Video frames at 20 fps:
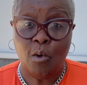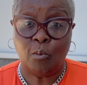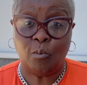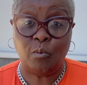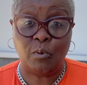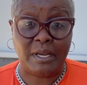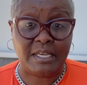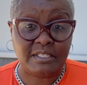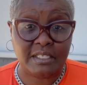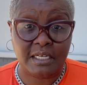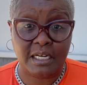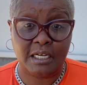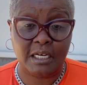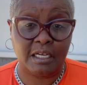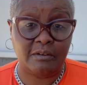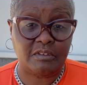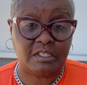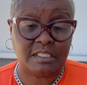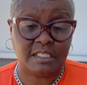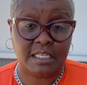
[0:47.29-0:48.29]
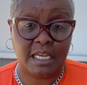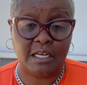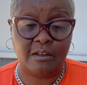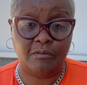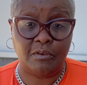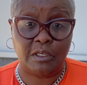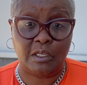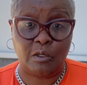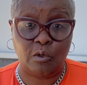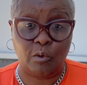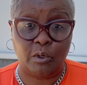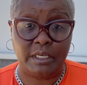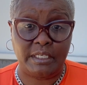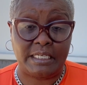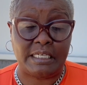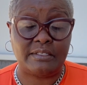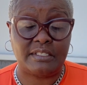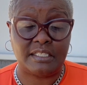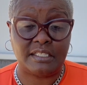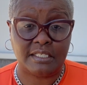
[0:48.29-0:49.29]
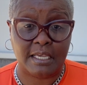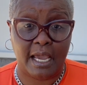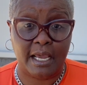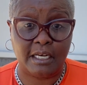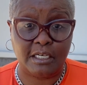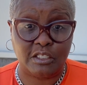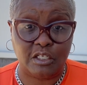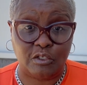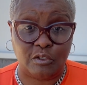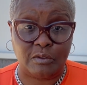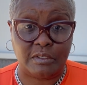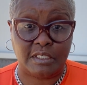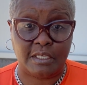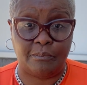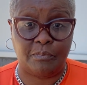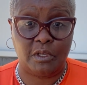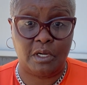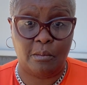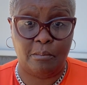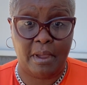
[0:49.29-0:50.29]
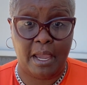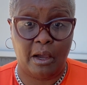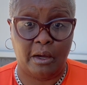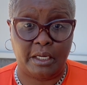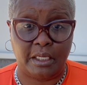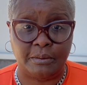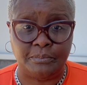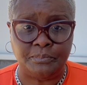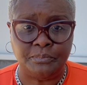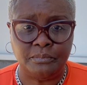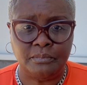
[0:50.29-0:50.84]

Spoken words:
resident of the state of Illinois that decided to do something about it.